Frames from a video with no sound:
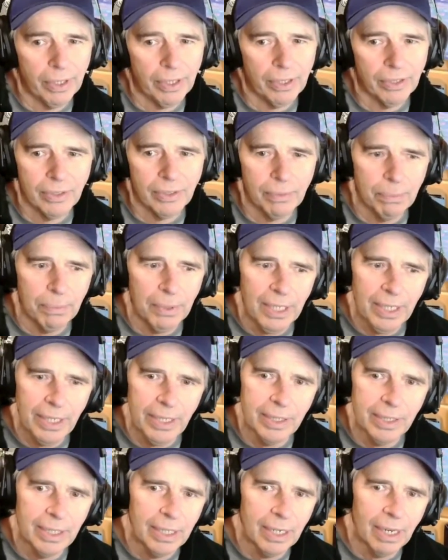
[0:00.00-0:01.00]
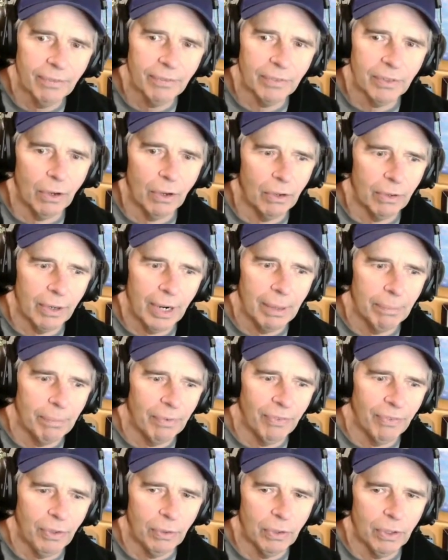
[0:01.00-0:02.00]
because it would be easy enough to go grab a
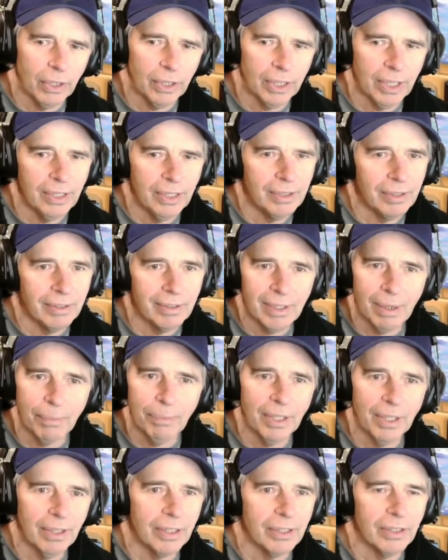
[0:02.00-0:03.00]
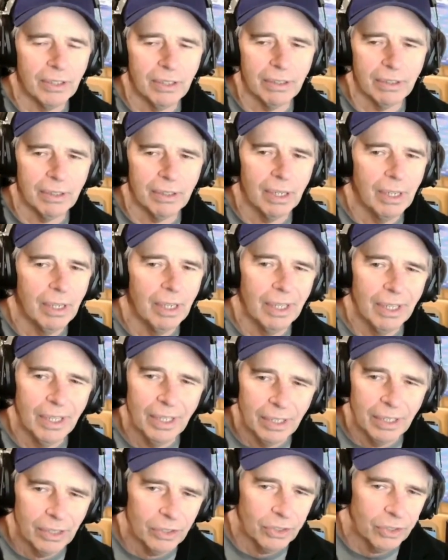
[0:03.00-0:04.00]
few cookies and something that's just
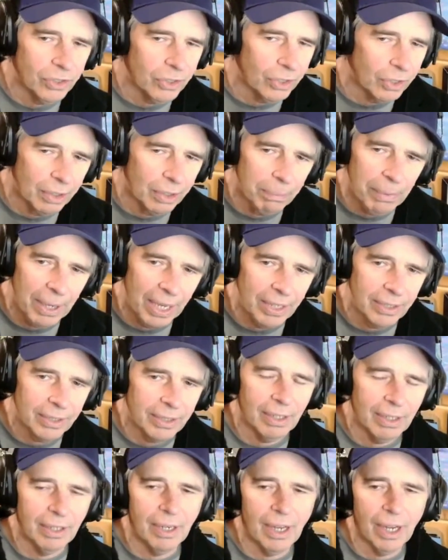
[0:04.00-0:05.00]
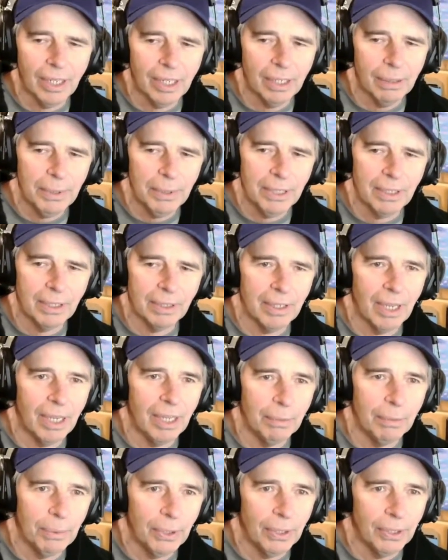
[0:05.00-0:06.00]
sugar based and not going to be
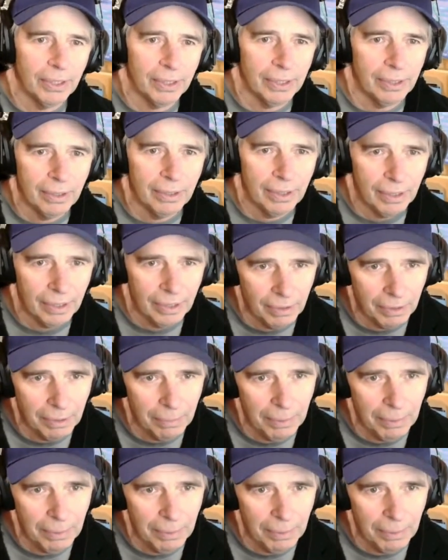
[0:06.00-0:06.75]
sustainable. And you know what